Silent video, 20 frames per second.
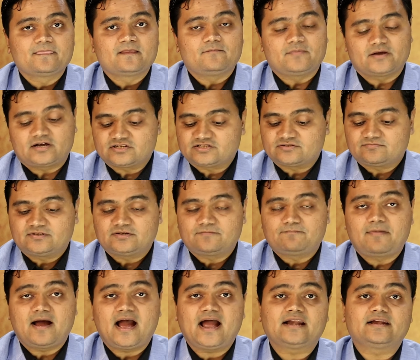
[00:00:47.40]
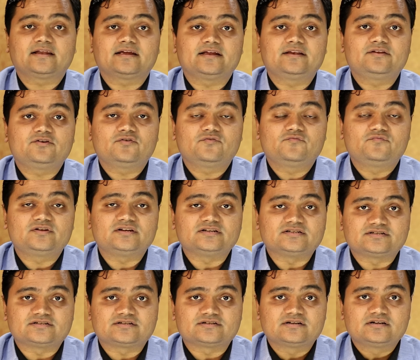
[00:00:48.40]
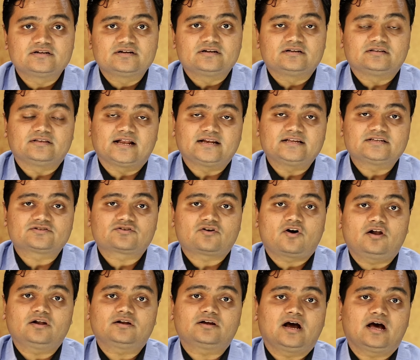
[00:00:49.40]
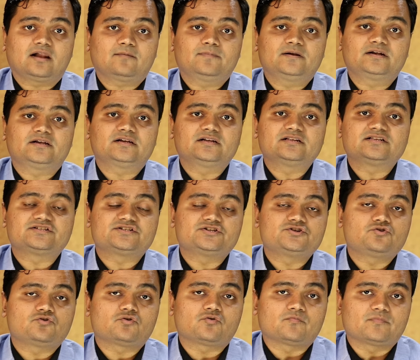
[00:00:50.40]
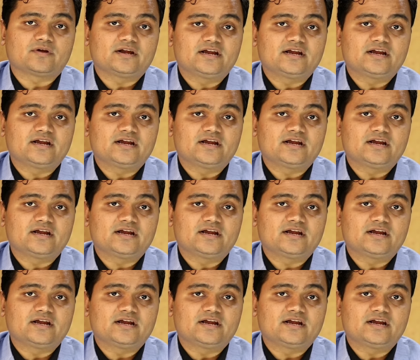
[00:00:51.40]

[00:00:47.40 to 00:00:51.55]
because of the band in your wrist. That is called carpal tunnel syndrome.